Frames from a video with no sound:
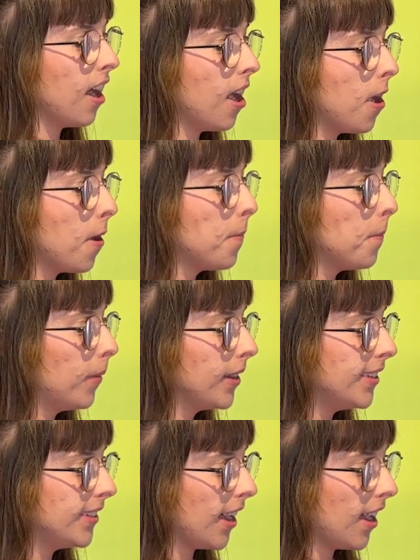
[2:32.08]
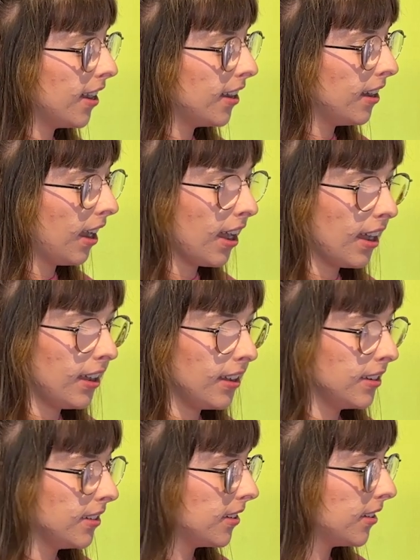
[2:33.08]
My dad
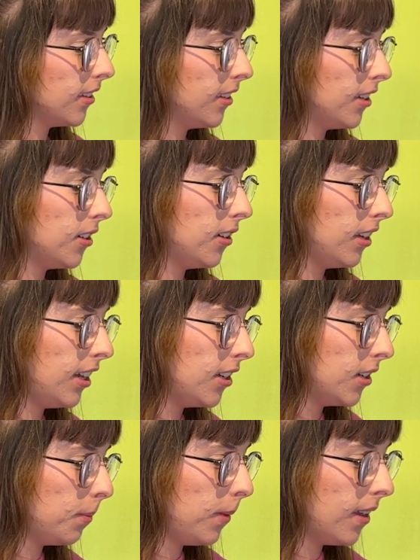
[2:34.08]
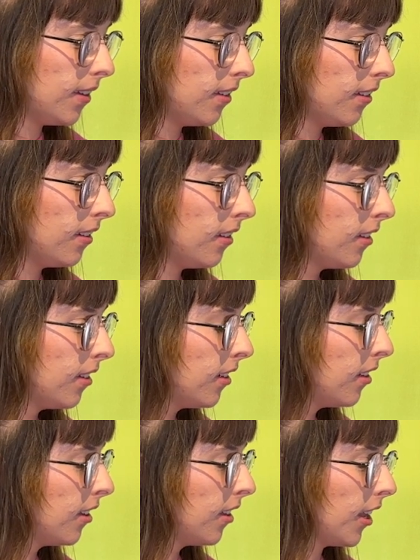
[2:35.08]
has literally just been
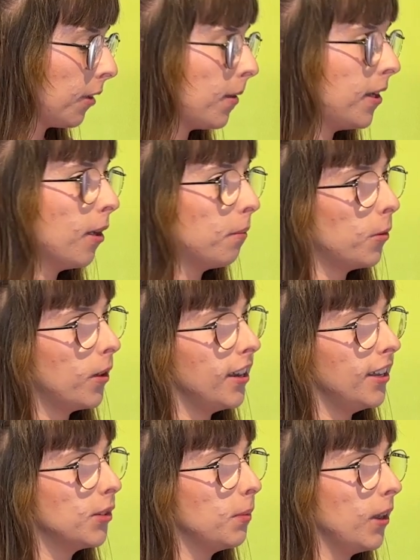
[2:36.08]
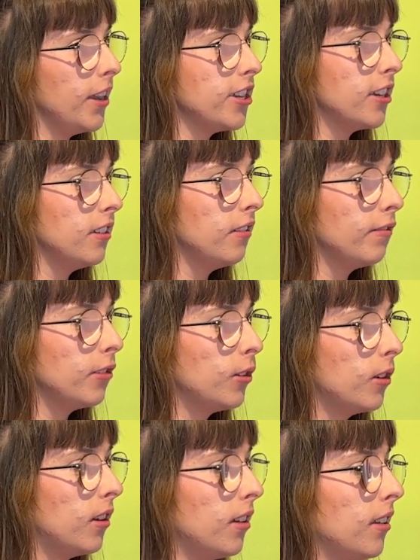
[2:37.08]
my number one inspiration
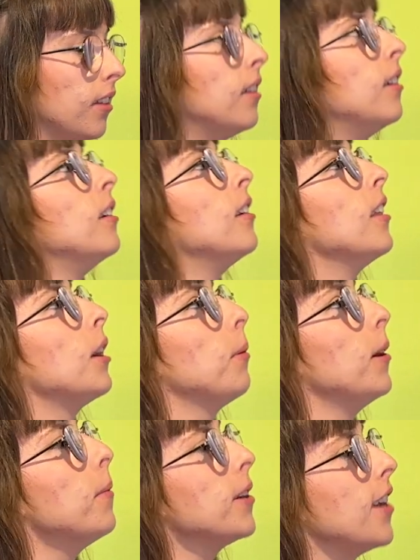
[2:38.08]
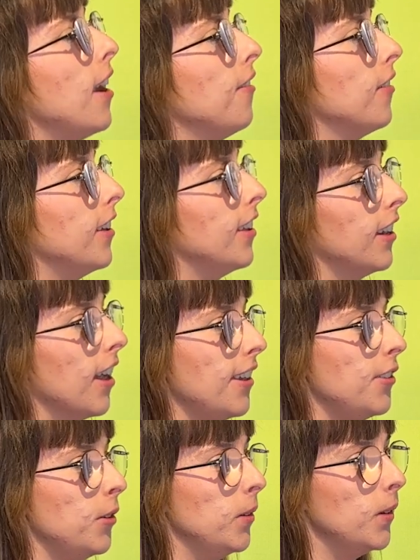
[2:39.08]
for pretty much everything I
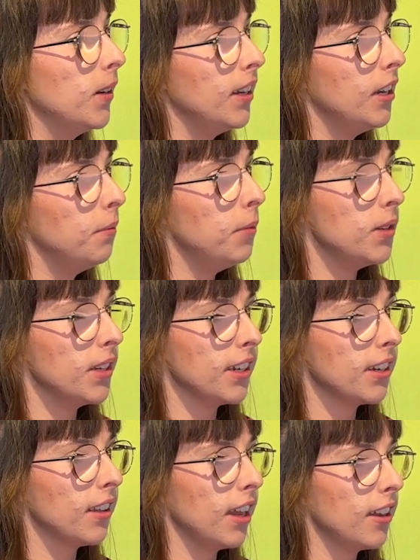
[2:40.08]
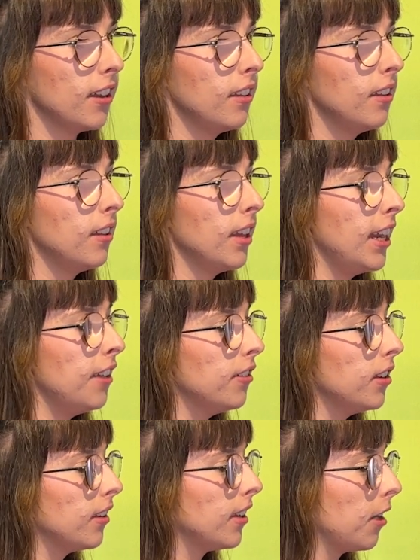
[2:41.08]
do in music. He
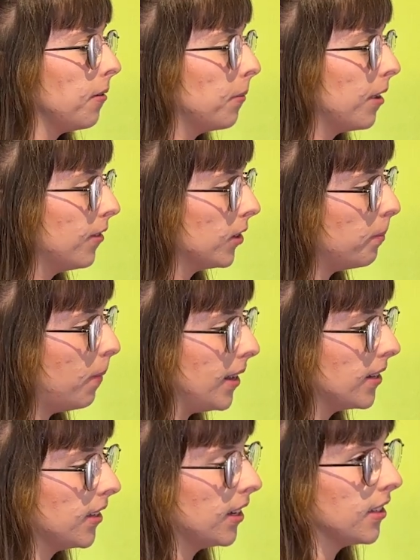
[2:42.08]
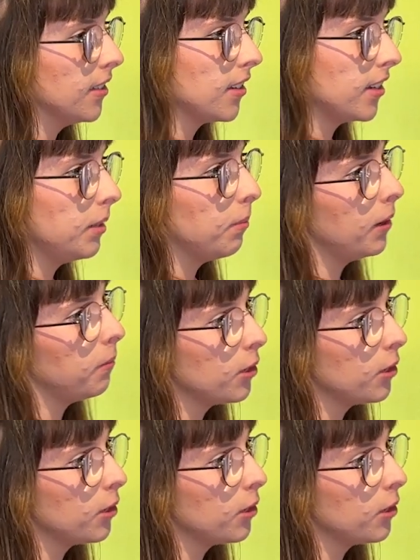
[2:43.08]
even gave me my first bass lessons because he pretty much